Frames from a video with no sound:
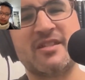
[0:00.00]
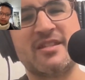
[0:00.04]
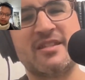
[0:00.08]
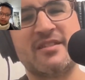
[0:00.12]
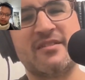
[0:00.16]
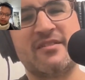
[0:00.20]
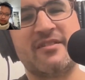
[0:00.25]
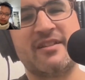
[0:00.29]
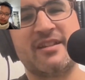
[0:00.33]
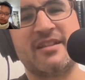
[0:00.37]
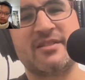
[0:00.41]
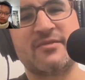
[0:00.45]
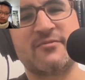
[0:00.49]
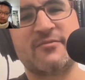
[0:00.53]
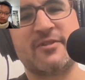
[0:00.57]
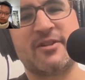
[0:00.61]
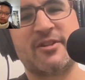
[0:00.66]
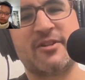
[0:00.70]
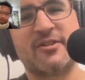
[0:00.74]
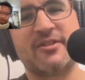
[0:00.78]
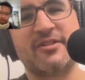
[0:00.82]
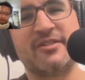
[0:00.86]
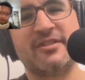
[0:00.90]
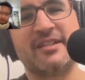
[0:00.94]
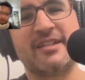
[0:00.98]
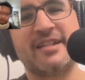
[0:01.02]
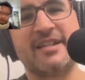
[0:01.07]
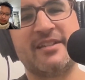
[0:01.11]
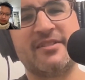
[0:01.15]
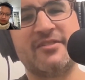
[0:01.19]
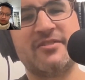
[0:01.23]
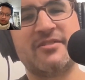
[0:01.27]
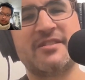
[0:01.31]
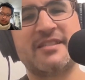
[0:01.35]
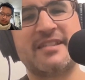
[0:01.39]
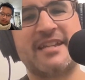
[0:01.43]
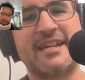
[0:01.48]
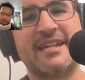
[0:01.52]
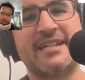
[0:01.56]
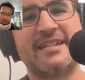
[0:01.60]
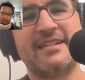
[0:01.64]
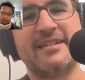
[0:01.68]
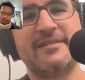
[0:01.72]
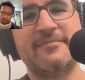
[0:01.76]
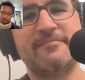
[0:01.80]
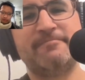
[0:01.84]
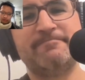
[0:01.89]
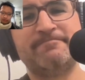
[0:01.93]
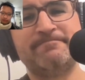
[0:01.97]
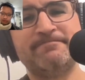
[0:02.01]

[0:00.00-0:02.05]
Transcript: theory as we currently understand it,